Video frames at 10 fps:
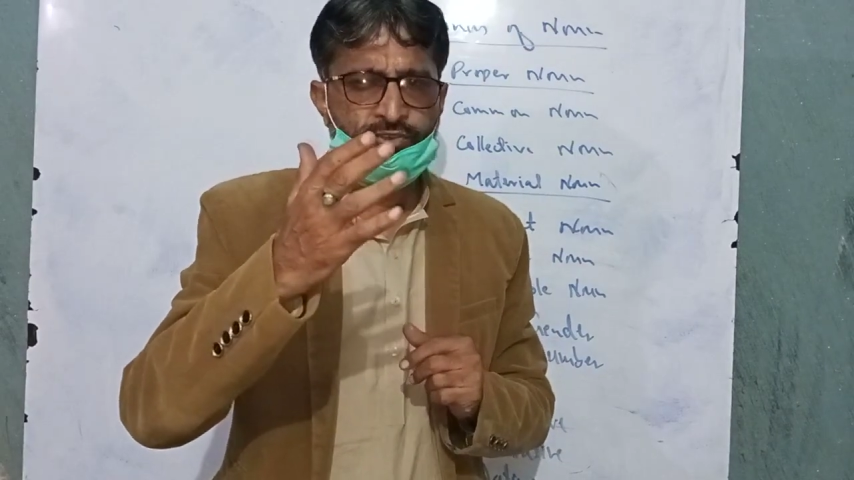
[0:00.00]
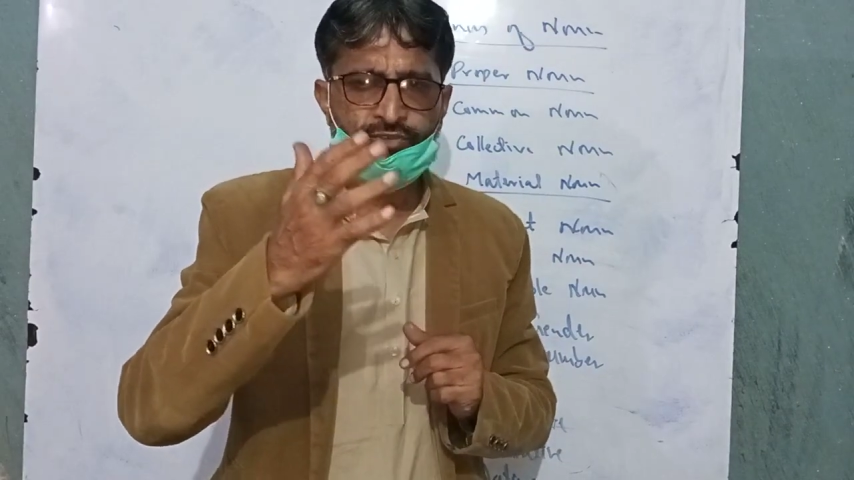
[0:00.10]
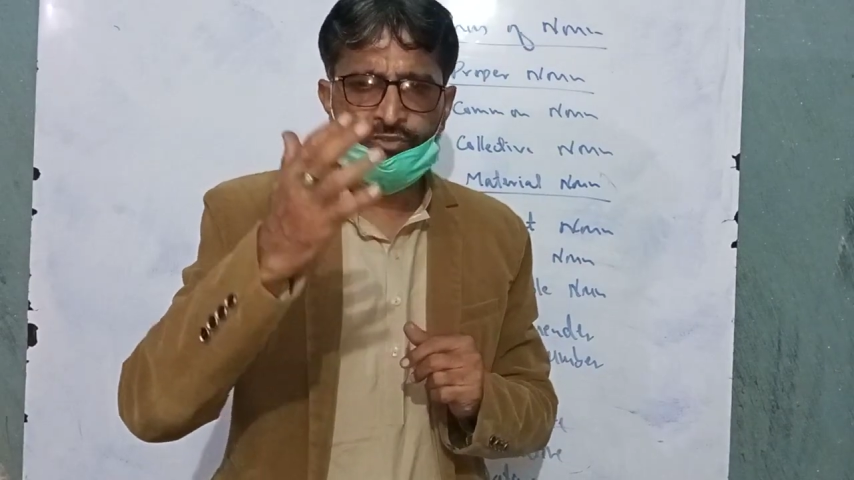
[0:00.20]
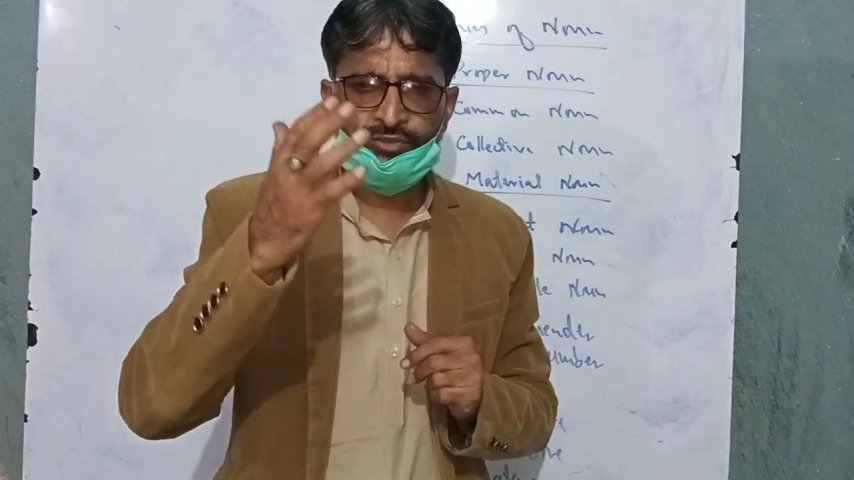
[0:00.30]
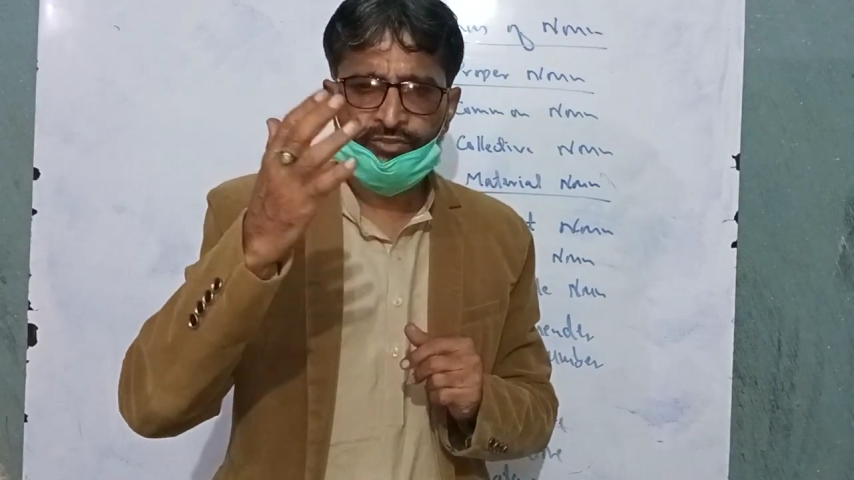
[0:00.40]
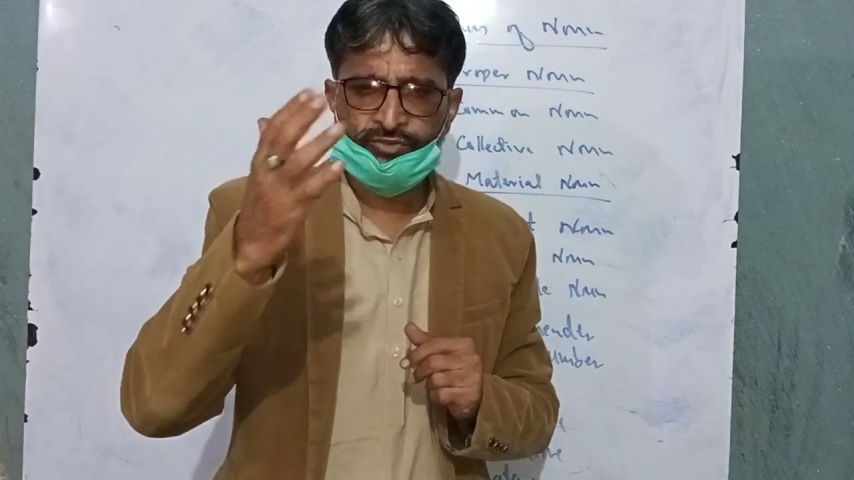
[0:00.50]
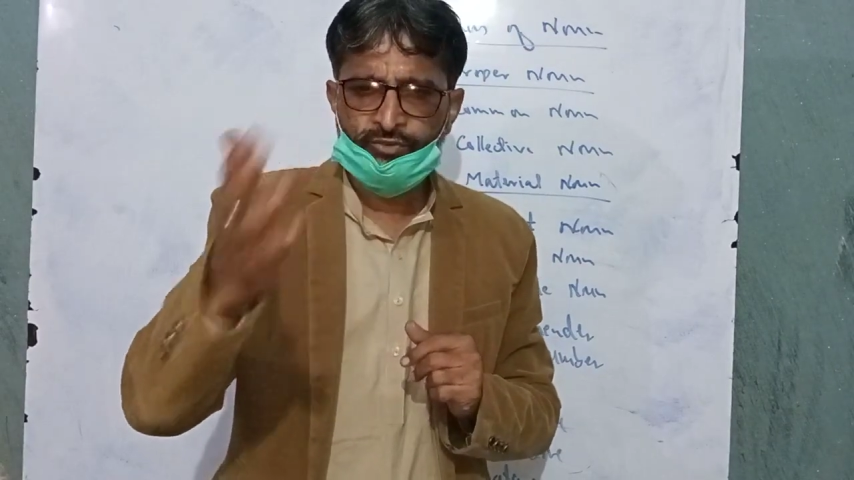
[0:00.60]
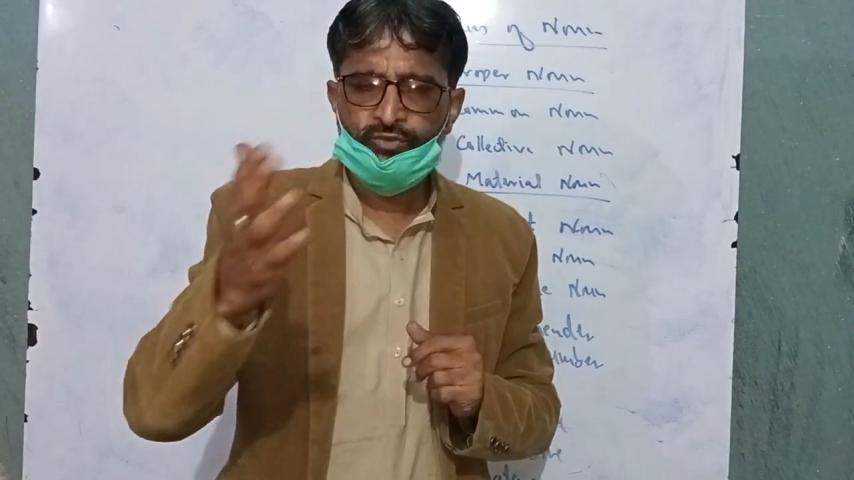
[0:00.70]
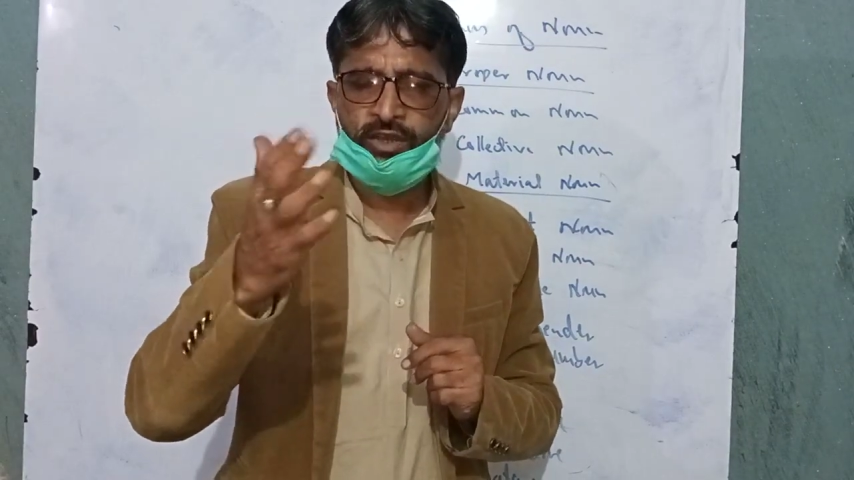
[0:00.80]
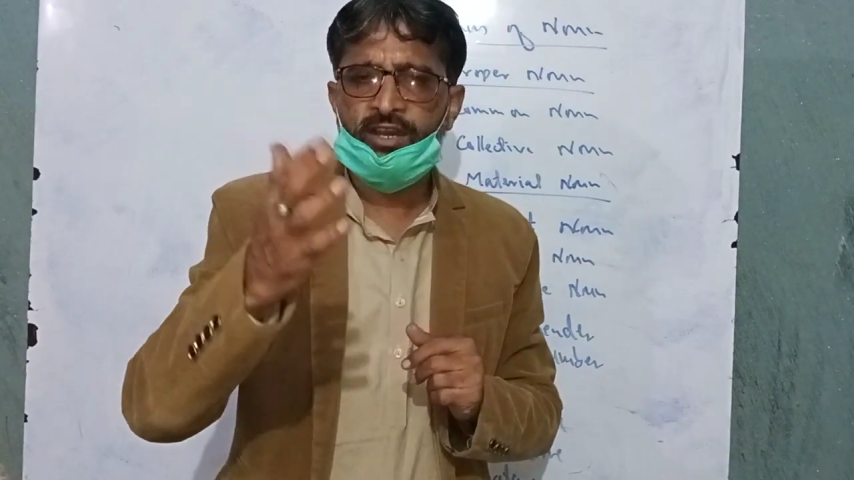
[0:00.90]
to
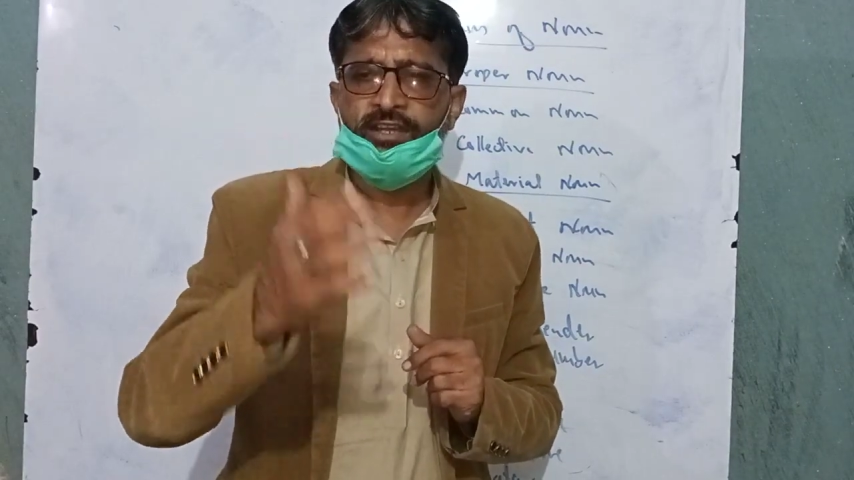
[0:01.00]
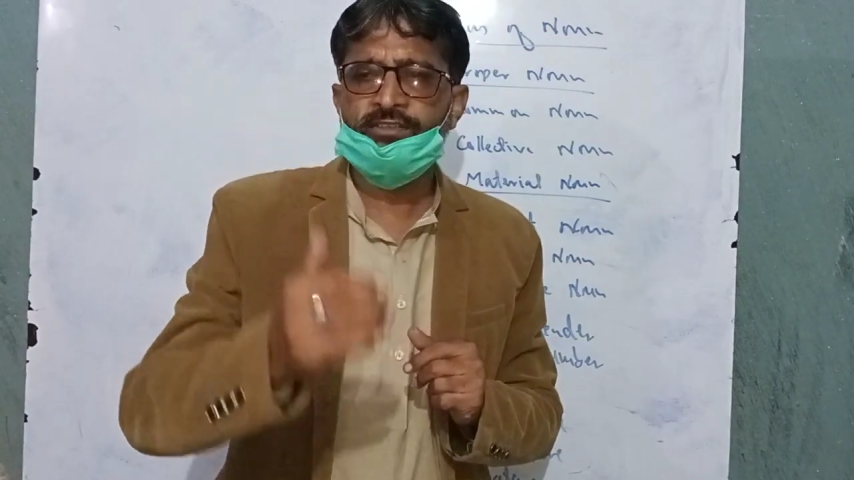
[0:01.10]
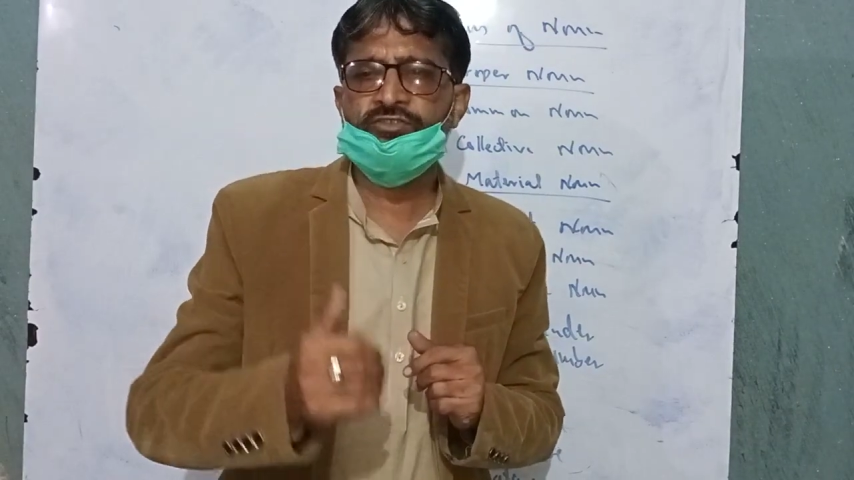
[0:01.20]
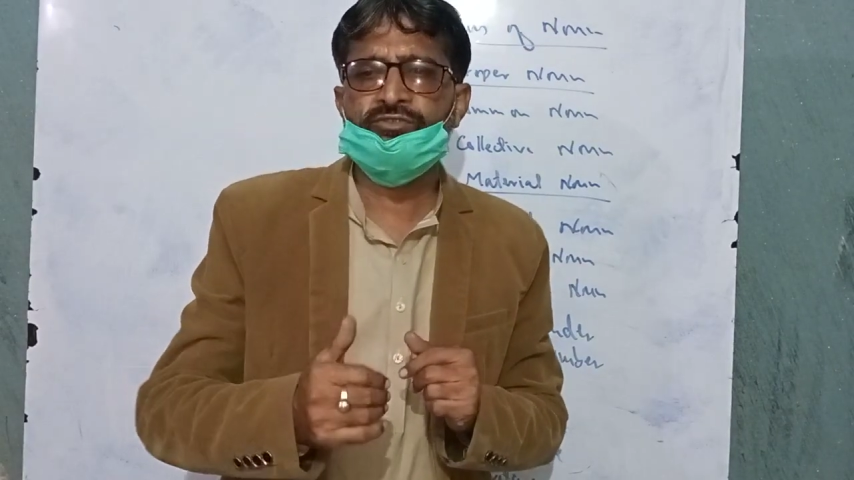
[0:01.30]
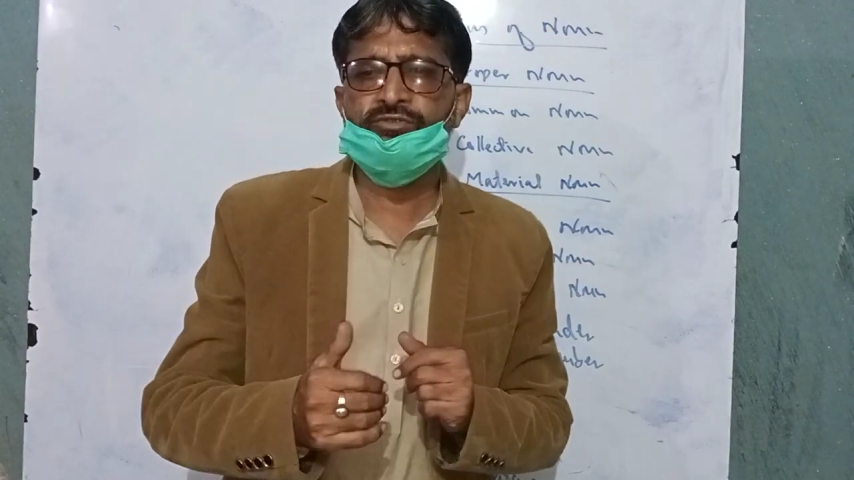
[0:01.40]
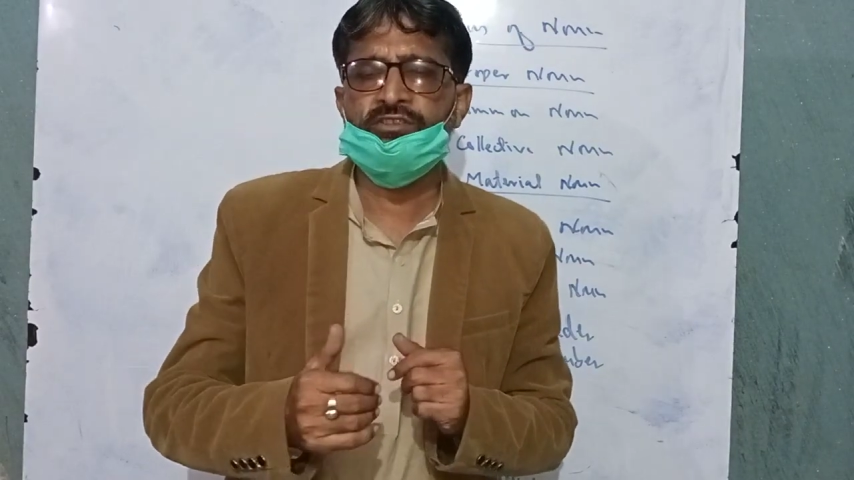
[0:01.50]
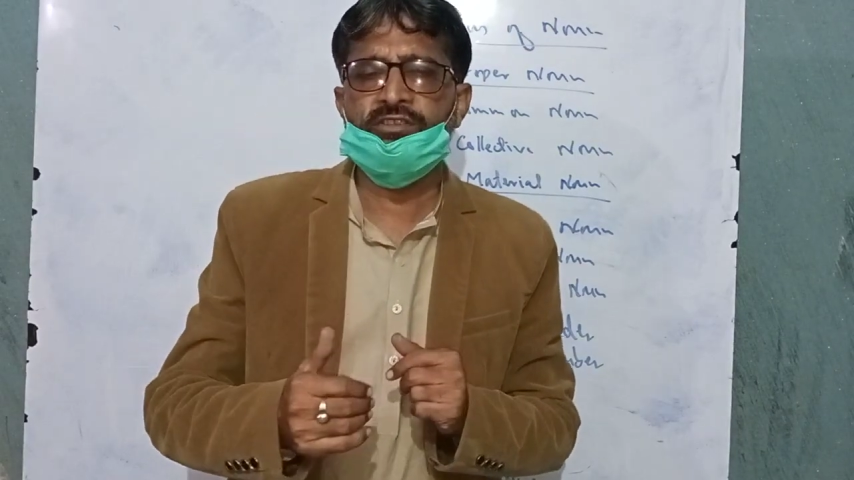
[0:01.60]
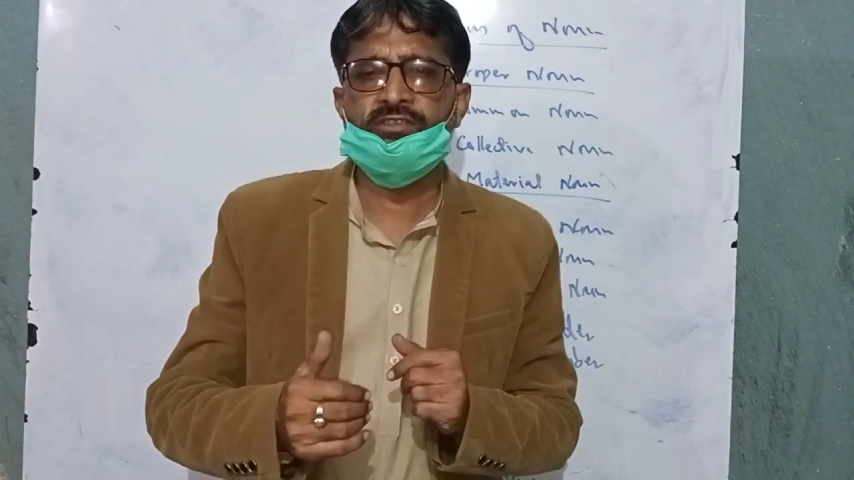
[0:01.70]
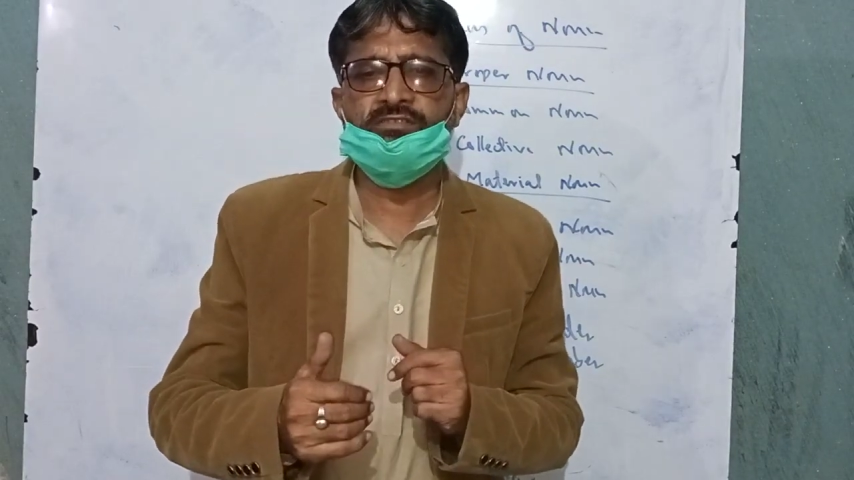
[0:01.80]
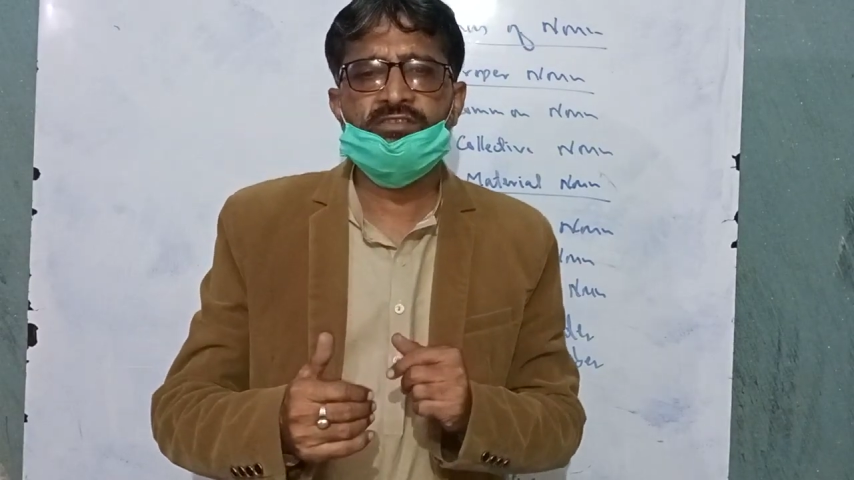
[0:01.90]
you all
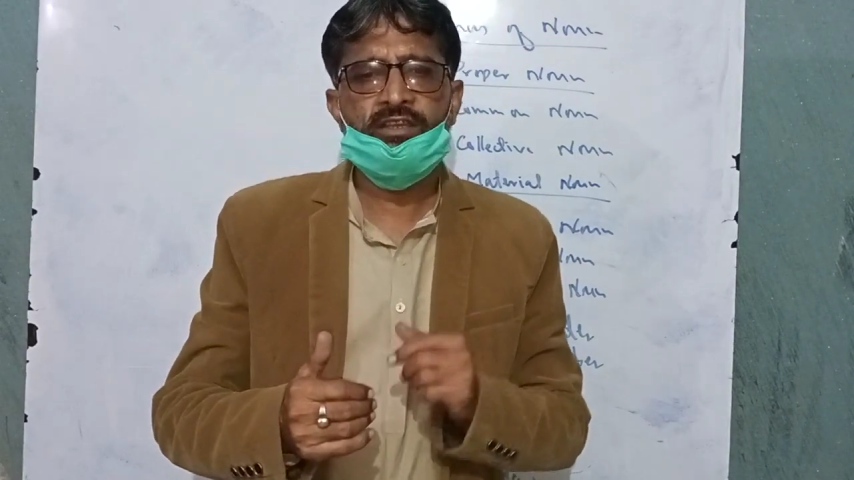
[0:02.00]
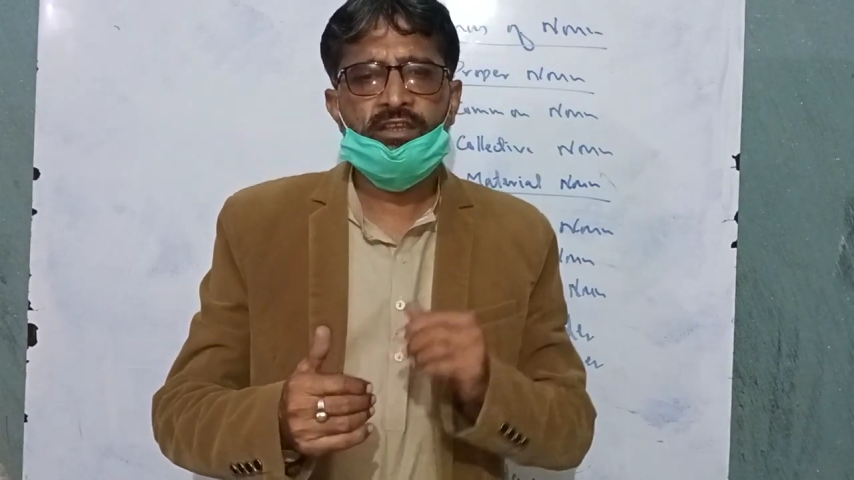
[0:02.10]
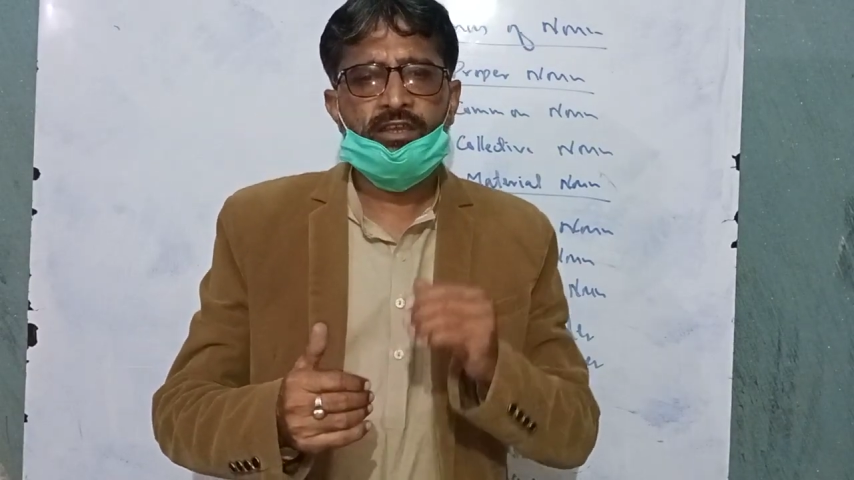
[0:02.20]
students